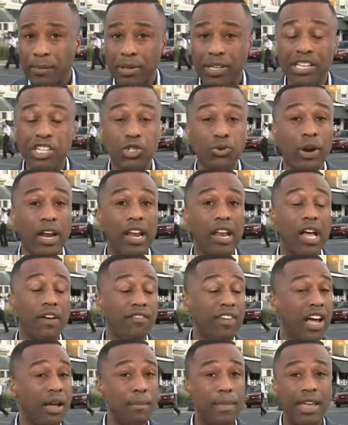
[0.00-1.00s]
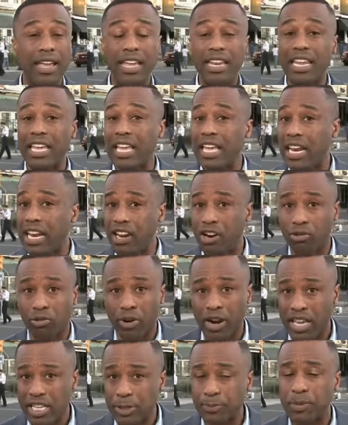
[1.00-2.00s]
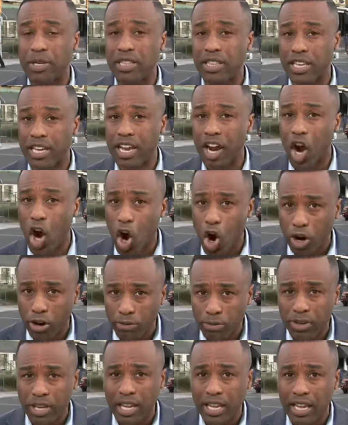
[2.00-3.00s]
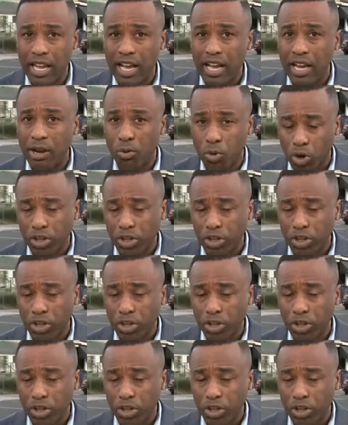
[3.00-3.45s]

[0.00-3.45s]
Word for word: Police right now have not made any arrests, but they are uh,